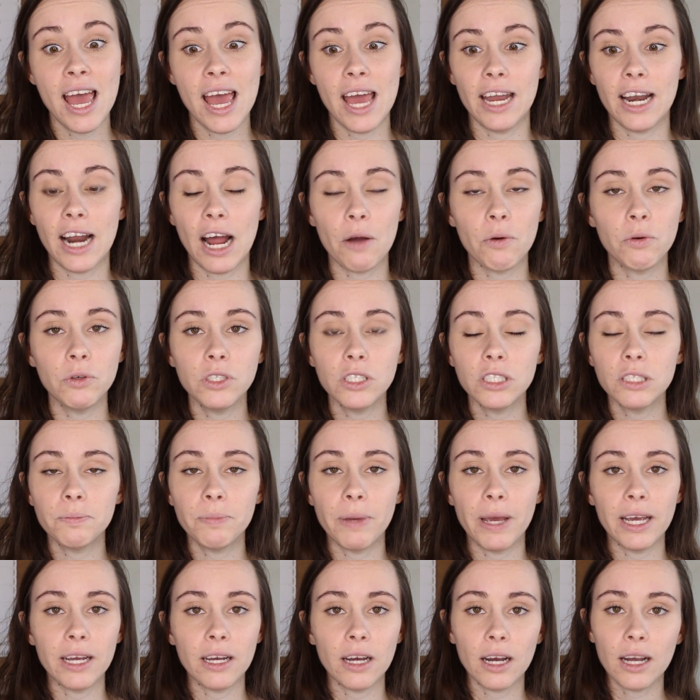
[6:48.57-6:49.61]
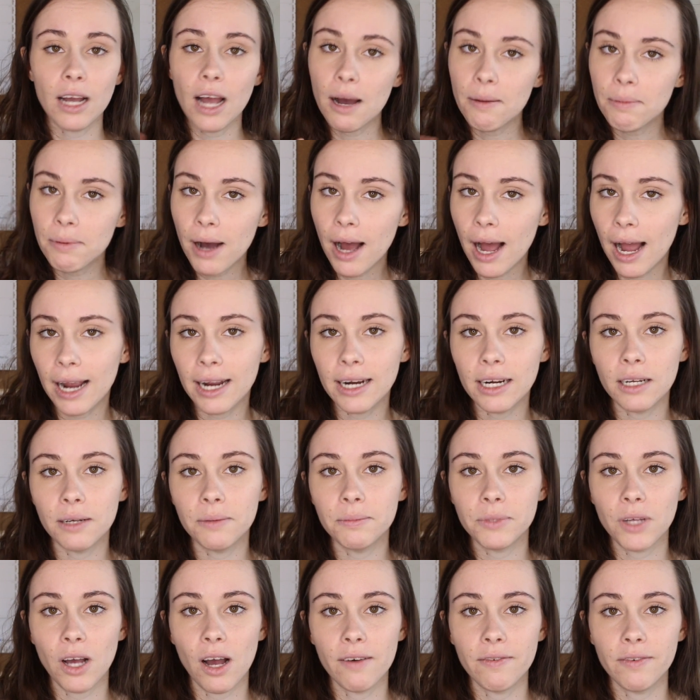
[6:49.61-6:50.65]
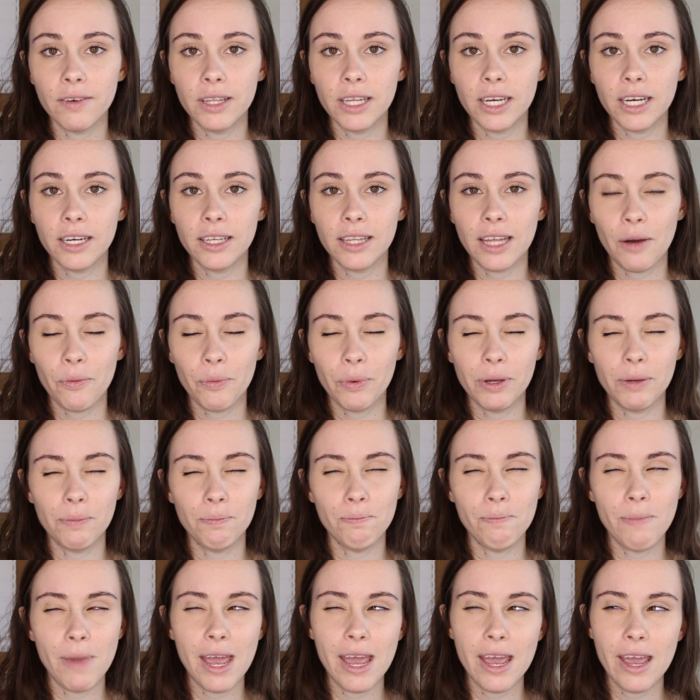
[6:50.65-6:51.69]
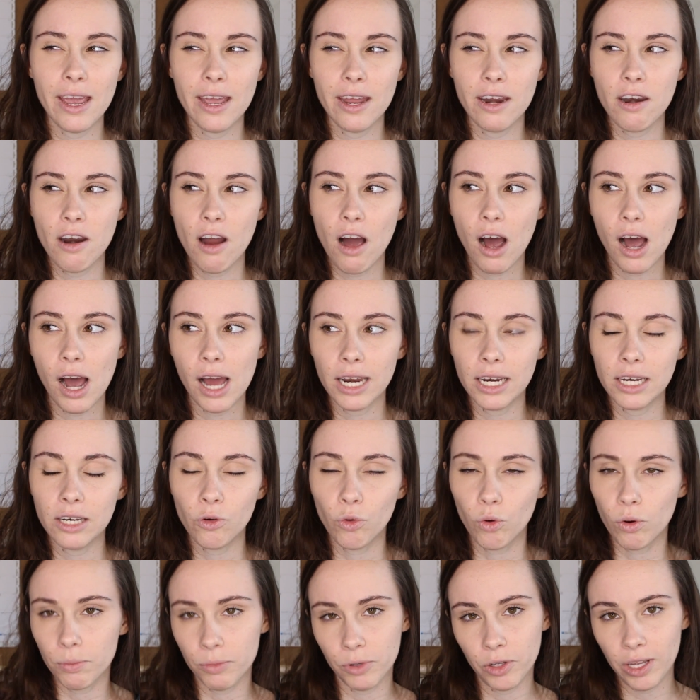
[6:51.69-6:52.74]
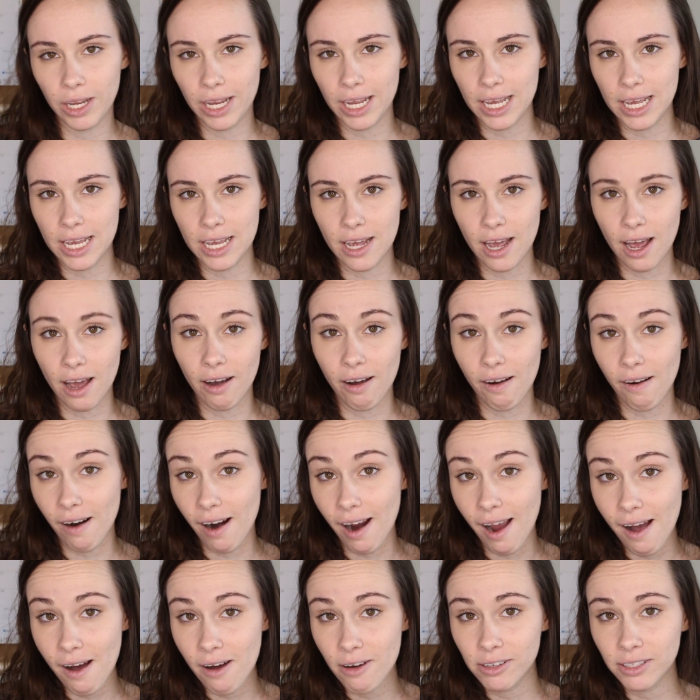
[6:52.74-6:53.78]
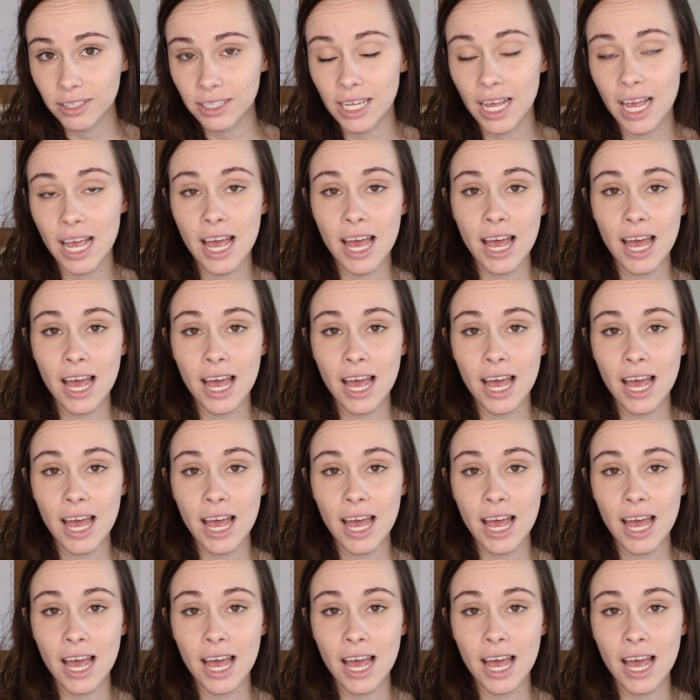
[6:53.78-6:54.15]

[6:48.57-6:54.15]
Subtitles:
and I will just pick a couple items off of there that we may not normally eat at our house